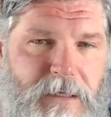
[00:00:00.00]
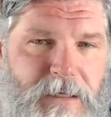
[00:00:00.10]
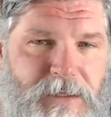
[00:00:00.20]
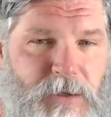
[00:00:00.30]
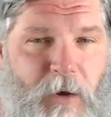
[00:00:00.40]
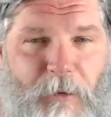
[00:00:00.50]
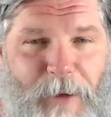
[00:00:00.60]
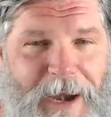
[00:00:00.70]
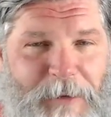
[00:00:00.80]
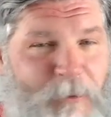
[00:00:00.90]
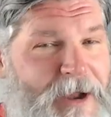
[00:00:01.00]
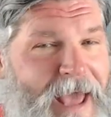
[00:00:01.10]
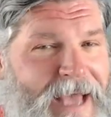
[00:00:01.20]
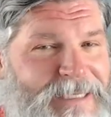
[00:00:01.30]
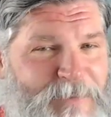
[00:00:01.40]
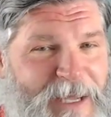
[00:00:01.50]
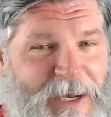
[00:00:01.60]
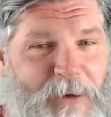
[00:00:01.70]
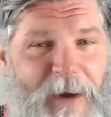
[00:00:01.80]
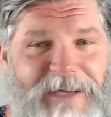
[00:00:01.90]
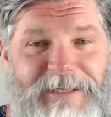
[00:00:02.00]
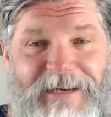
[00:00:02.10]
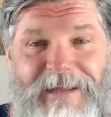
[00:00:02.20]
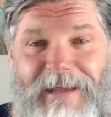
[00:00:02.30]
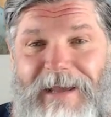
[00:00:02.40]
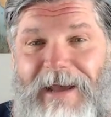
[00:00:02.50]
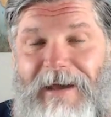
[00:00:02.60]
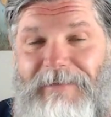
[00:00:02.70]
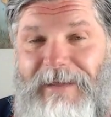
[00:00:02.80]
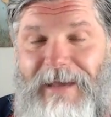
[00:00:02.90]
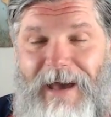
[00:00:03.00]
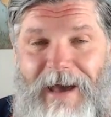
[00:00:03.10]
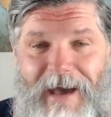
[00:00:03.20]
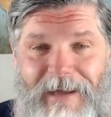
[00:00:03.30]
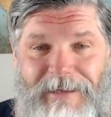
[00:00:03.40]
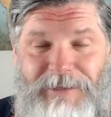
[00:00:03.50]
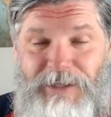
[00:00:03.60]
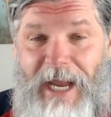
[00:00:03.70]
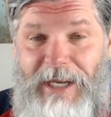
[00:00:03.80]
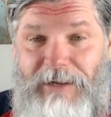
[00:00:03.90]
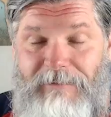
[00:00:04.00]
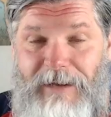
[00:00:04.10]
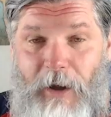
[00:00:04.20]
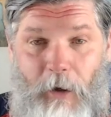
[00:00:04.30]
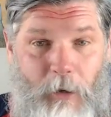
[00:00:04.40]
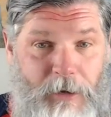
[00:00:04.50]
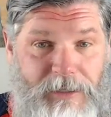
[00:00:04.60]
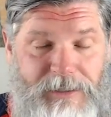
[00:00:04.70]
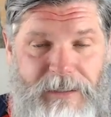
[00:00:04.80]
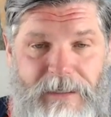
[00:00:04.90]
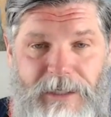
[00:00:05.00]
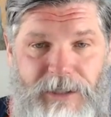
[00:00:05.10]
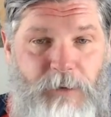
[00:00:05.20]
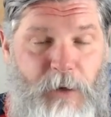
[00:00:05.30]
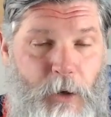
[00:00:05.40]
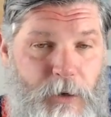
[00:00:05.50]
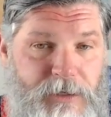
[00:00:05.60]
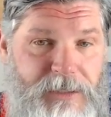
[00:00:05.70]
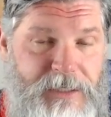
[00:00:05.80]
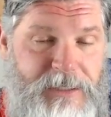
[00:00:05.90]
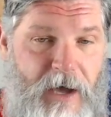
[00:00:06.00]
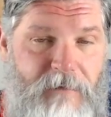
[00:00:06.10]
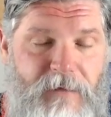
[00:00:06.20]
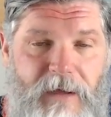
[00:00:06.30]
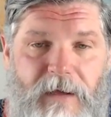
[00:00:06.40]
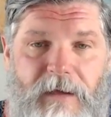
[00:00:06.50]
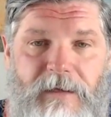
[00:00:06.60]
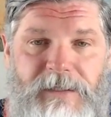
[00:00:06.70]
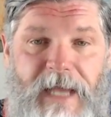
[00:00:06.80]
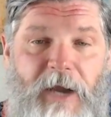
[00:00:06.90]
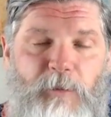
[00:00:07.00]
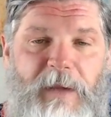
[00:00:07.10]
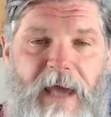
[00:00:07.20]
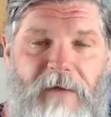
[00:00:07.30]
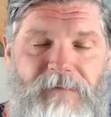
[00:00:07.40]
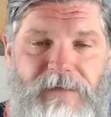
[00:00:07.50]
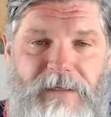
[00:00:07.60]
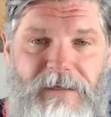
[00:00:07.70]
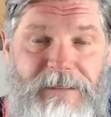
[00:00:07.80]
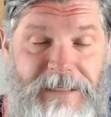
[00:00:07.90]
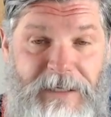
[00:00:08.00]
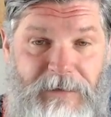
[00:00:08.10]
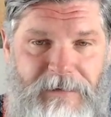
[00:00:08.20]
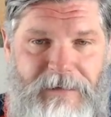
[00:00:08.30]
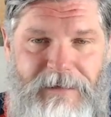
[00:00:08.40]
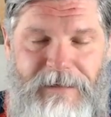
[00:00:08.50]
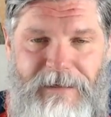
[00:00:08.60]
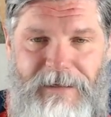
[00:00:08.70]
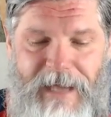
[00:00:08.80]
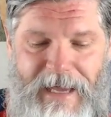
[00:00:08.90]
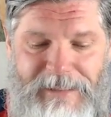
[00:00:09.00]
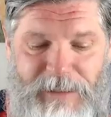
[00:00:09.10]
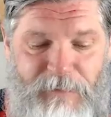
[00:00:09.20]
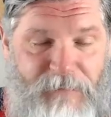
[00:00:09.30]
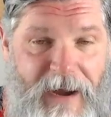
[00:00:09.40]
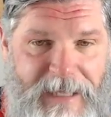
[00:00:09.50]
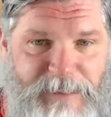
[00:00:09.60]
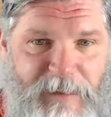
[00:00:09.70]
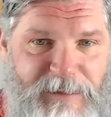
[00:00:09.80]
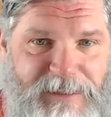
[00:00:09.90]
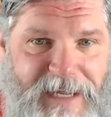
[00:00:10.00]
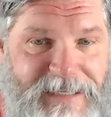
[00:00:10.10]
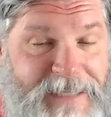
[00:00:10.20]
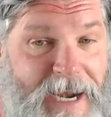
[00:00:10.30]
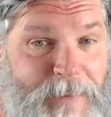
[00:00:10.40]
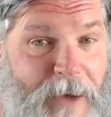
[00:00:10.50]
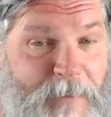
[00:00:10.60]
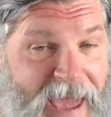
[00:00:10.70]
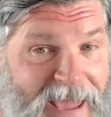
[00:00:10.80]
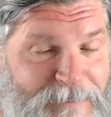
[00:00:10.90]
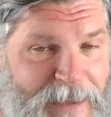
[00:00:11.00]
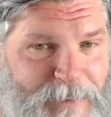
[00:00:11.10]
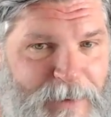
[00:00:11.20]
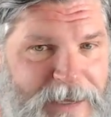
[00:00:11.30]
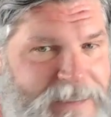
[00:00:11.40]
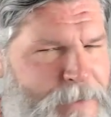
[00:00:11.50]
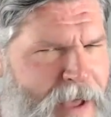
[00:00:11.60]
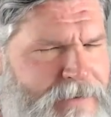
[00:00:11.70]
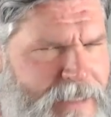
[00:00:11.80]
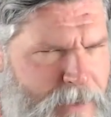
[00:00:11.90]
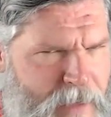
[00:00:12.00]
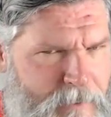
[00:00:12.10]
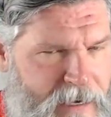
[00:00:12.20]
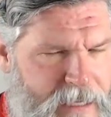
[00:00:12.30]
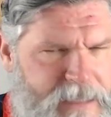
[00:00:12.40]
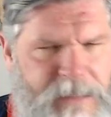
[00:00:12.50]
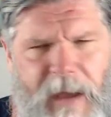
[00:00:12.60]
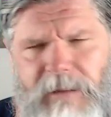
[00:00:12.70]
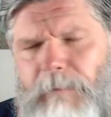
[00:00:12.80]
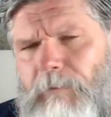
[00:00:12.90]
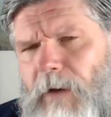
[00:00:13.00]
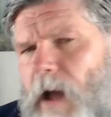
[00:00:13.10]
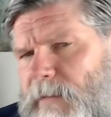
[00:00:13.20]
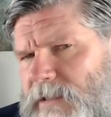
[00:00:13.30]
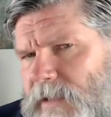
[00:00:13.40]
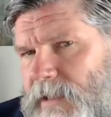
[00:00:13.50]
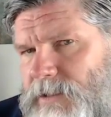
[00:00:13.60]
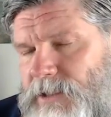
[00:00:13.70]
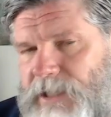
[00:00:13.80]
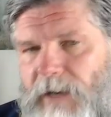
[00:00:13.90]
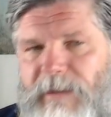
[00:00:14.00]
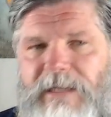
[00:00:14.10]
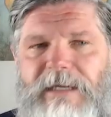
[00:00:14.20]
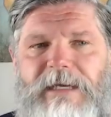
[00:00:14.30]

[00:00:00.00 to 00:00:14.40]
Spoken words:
So already one has to begin to question the genuine earnestness of ZANU-PF's deal. As their finance minister said, it's not about paying people, it's about the commitment. It's about the promise, ladies and gentlemen.